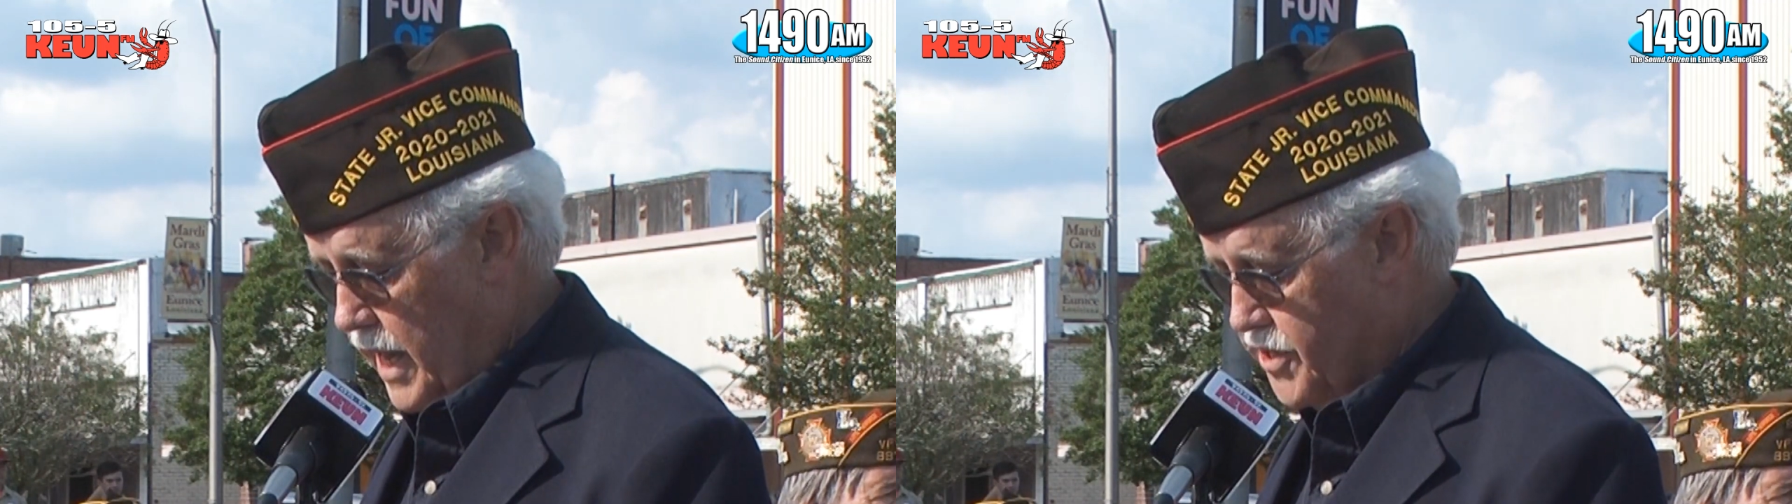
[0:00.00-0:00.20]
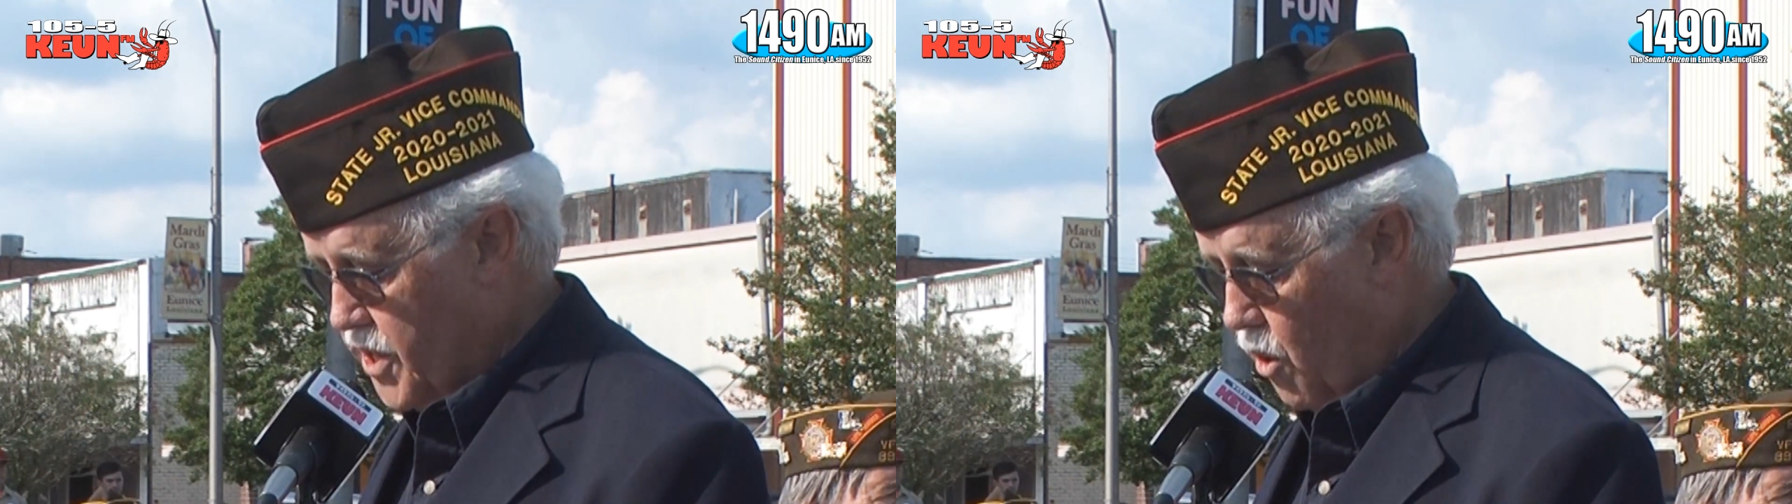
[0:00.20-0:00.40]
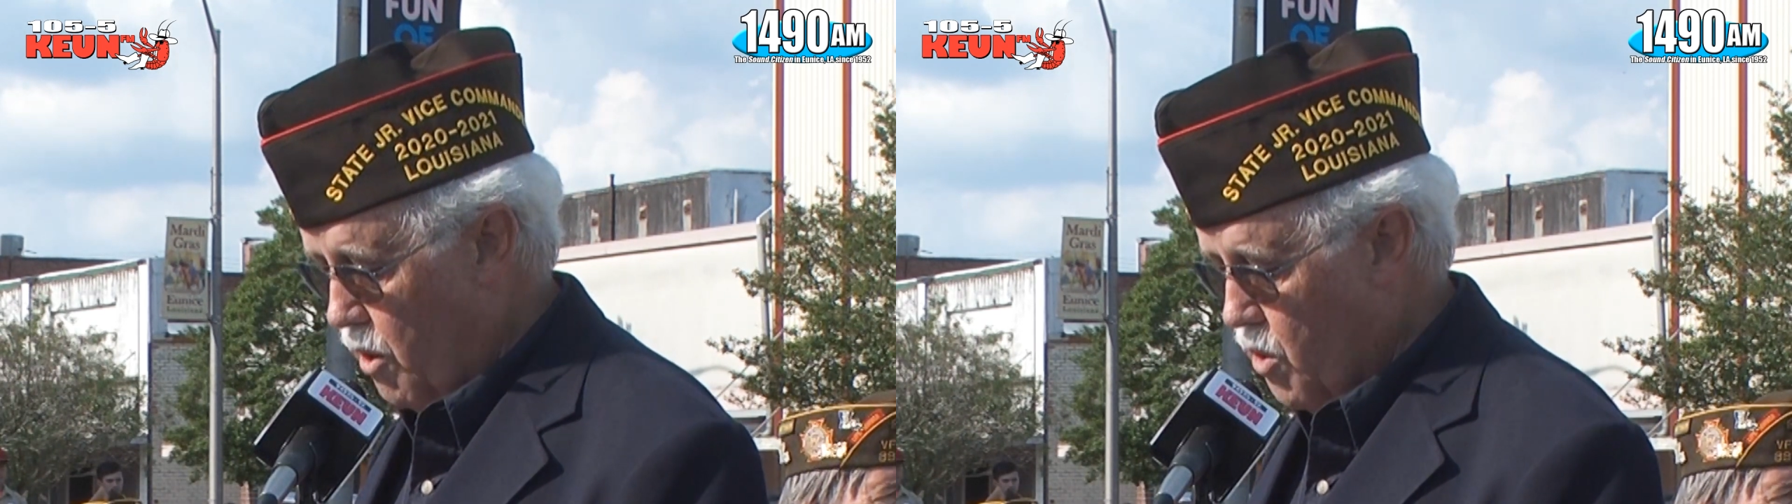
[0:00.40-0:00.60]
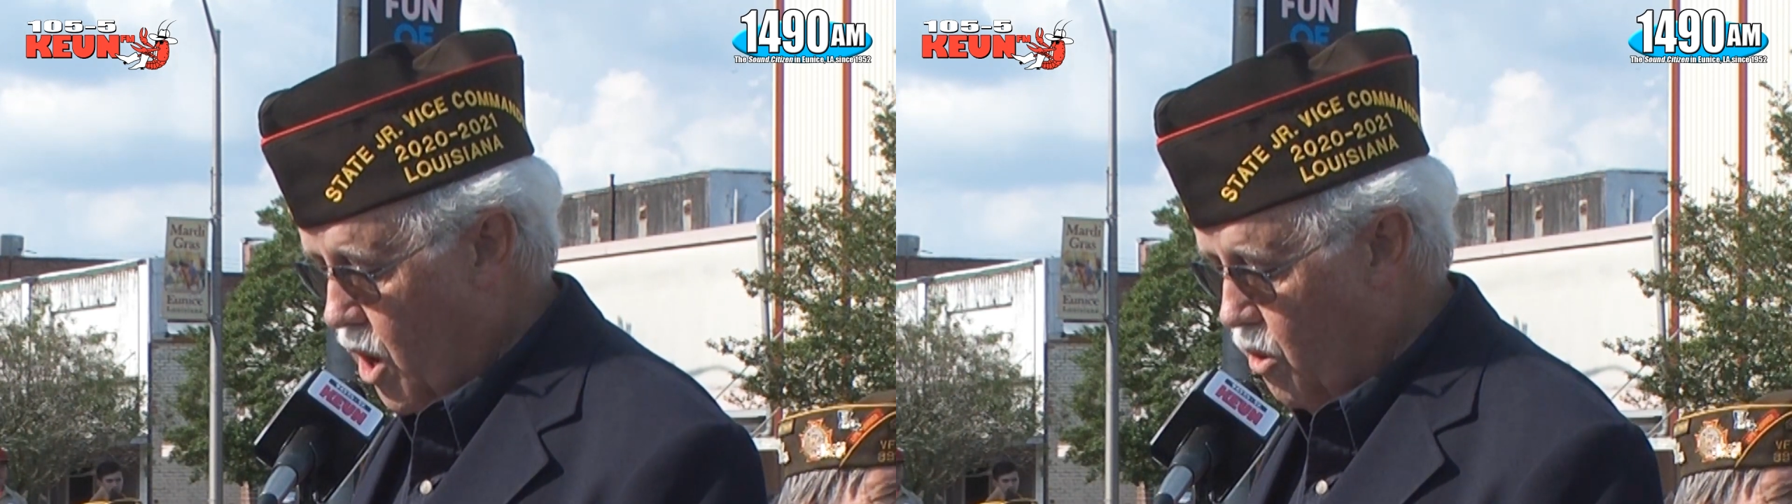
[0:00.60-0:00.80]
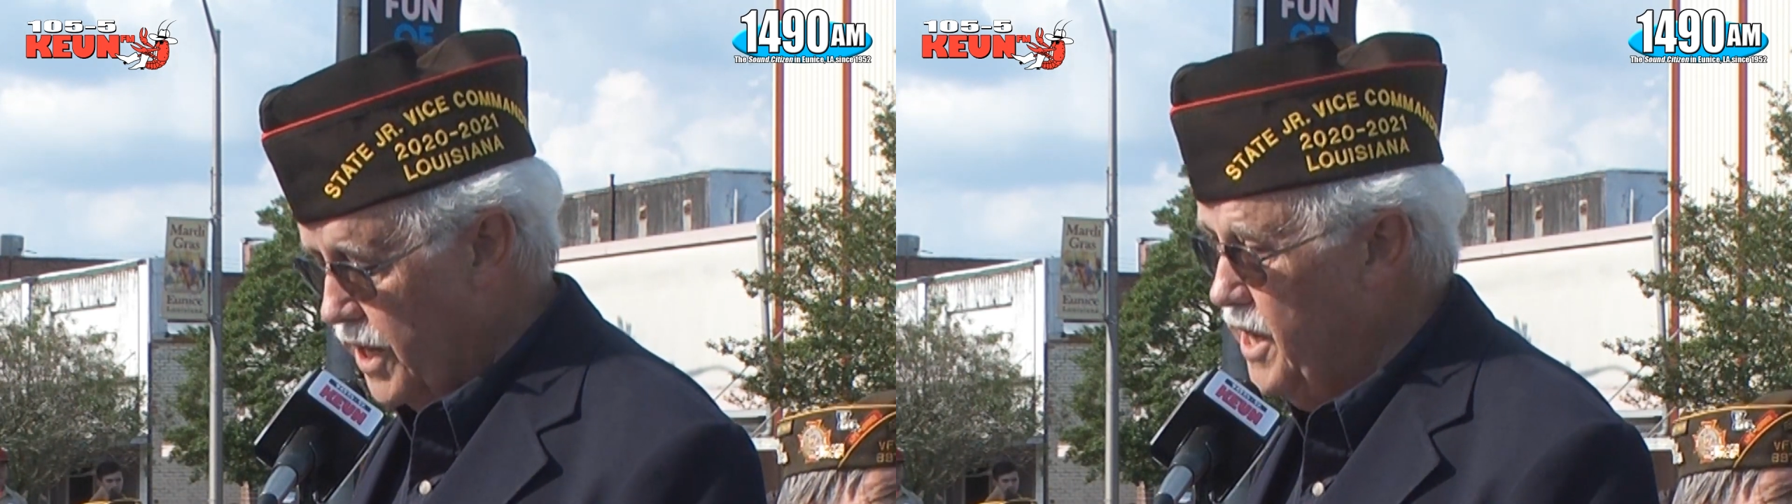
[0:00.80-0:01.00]
as though it were
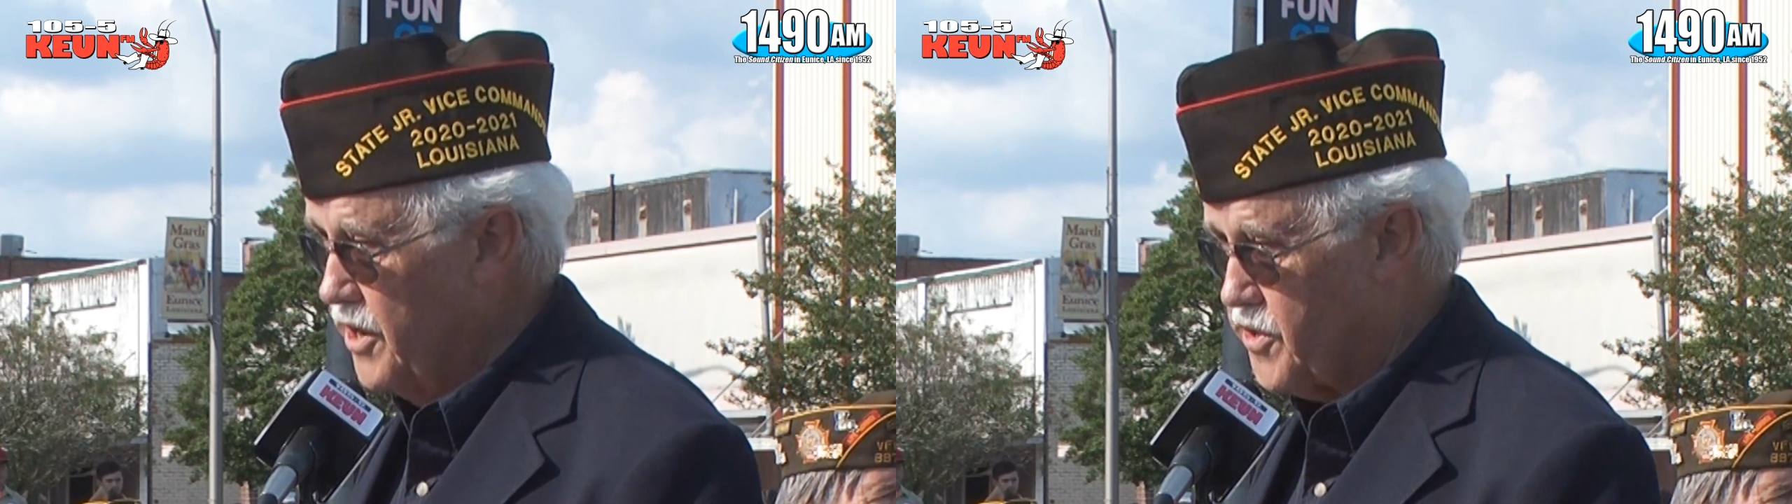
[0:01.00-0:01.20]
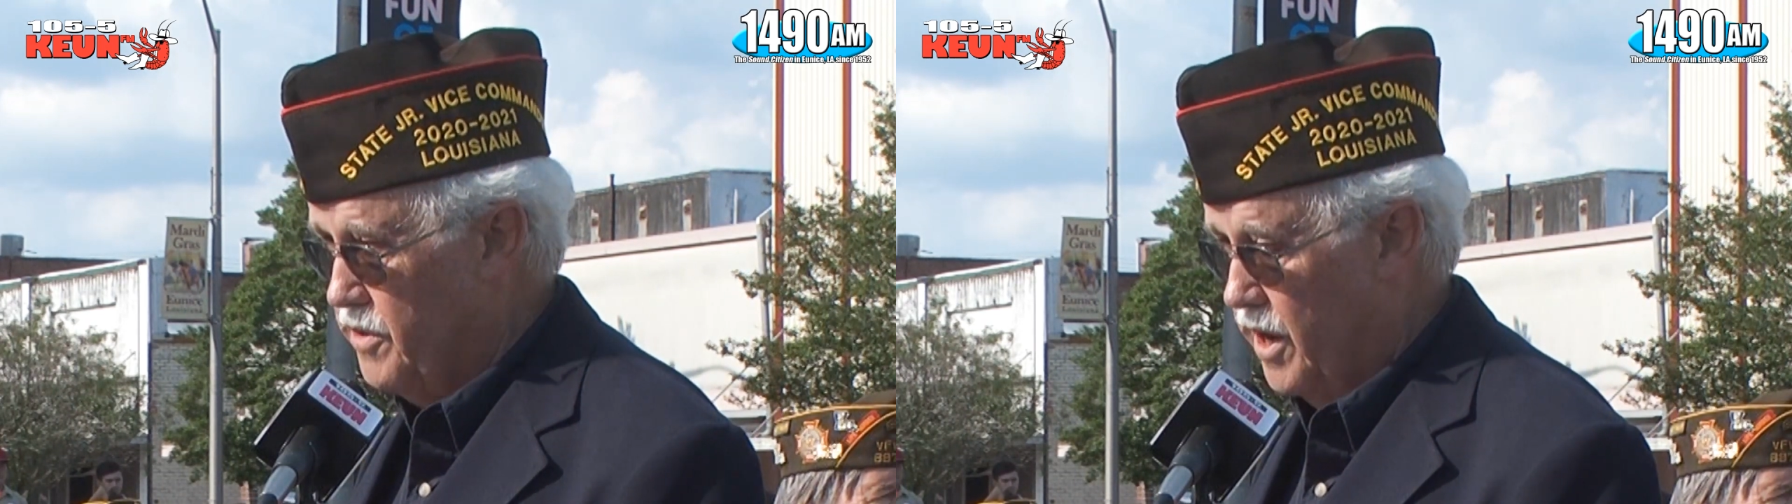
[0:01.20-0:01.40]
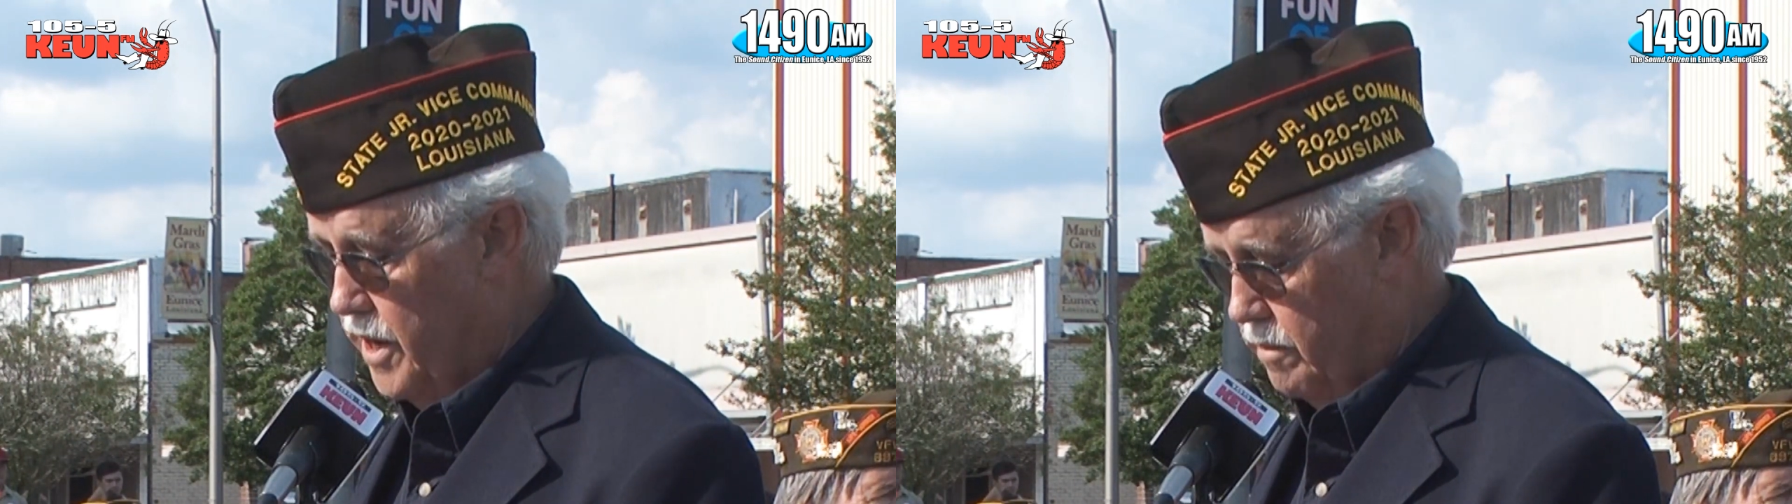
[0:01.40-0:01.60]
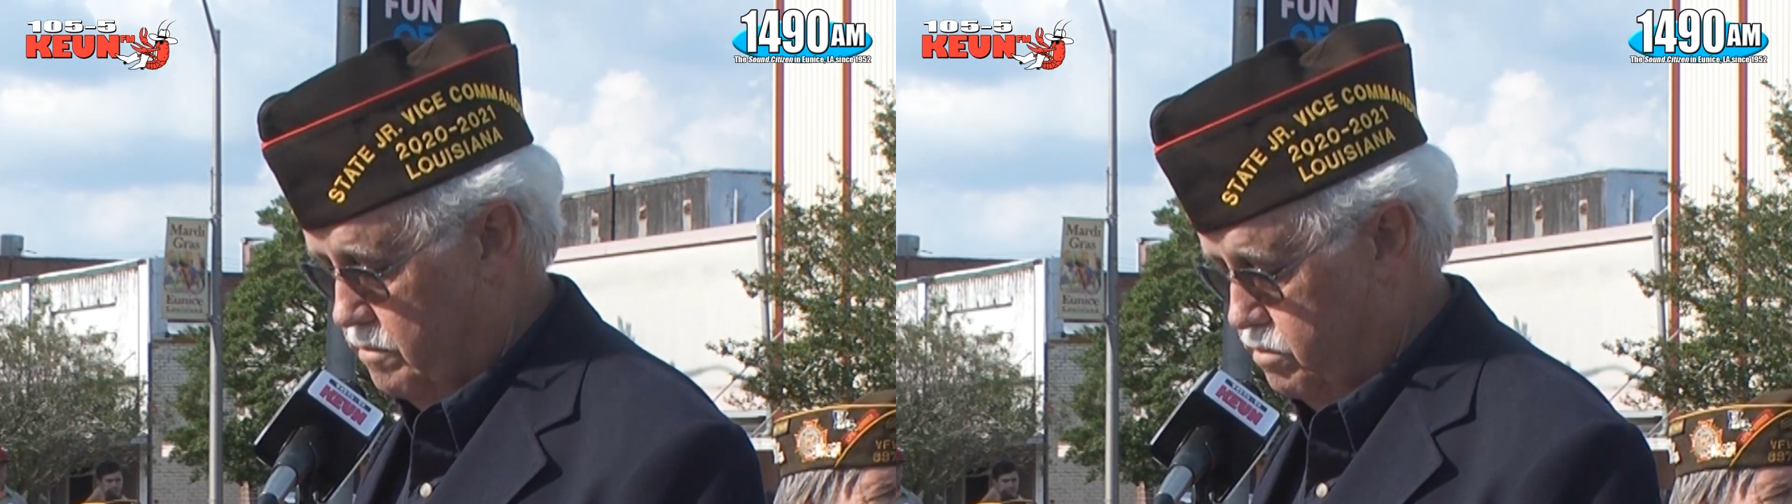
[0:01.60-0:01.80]
only yesterday.